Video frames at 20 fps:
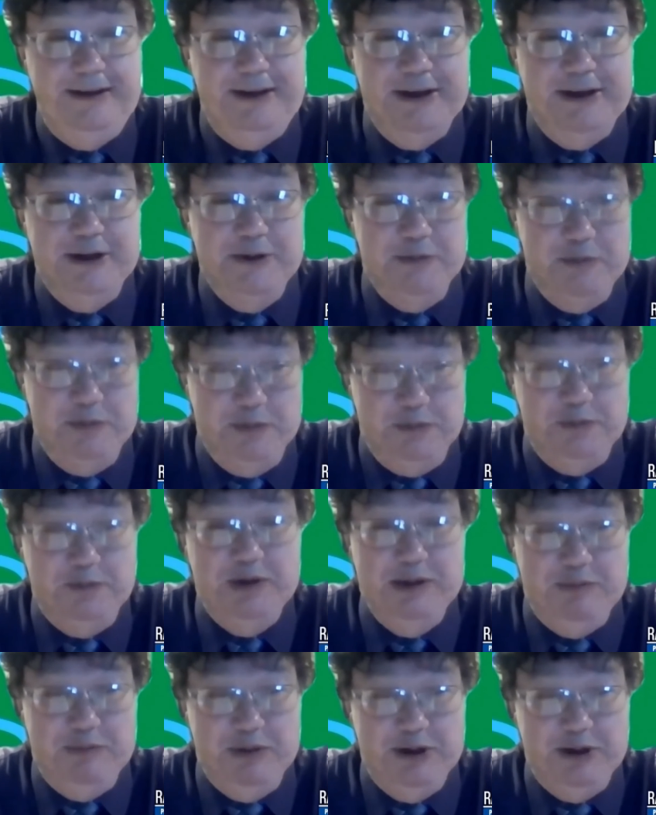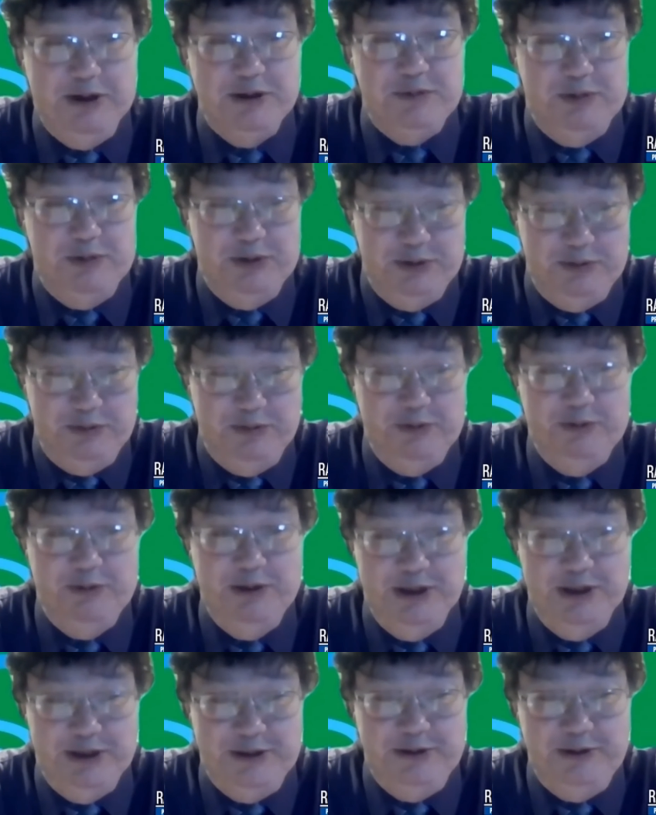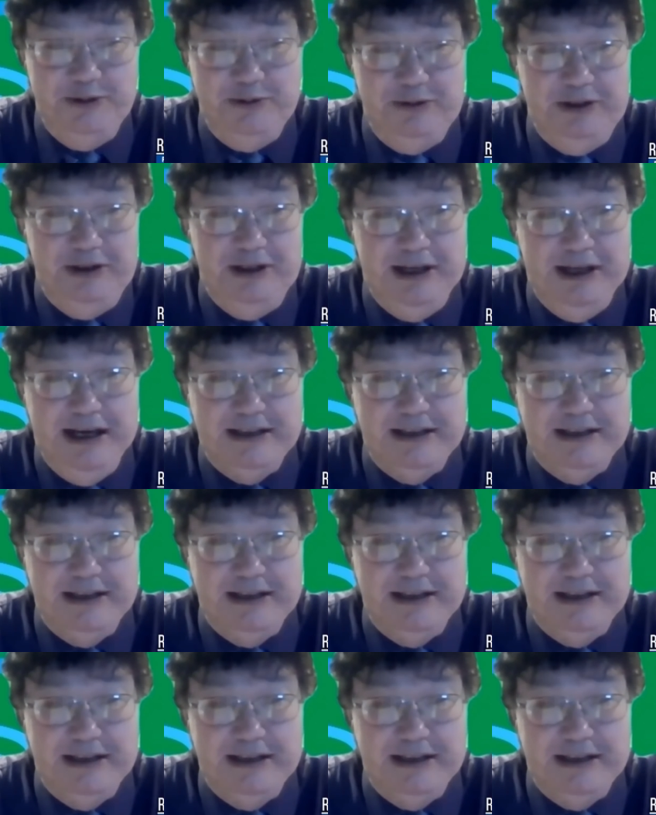Um, my parents both went to uh,